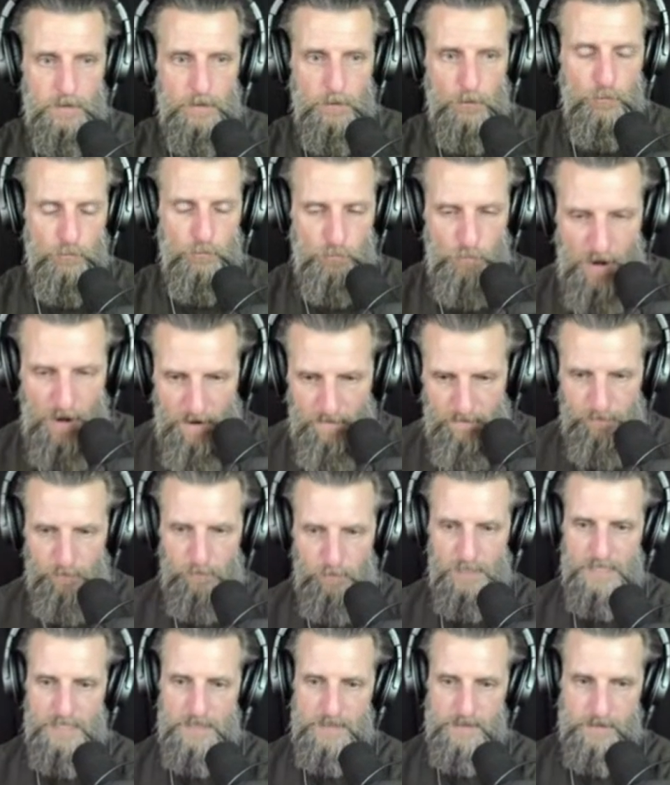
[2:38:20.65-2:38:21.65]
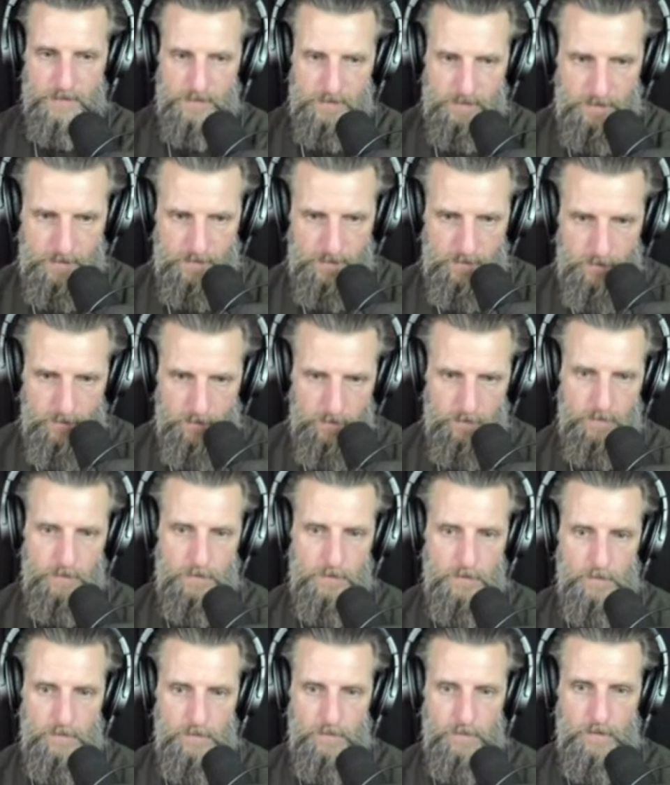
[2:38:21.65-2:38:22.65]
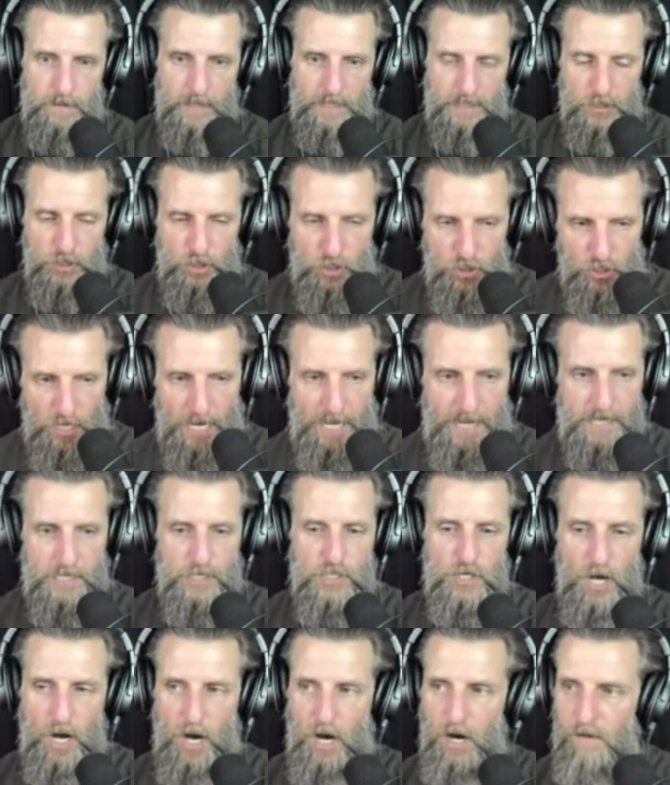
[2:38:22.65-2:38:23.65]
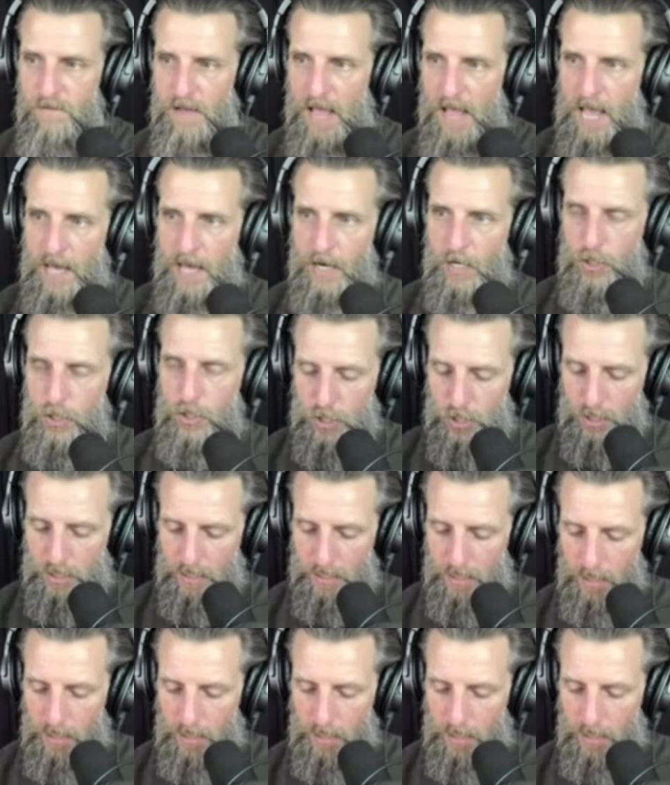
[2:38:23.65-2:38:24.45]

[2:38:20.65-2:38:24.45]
Reverence, exchange of energy.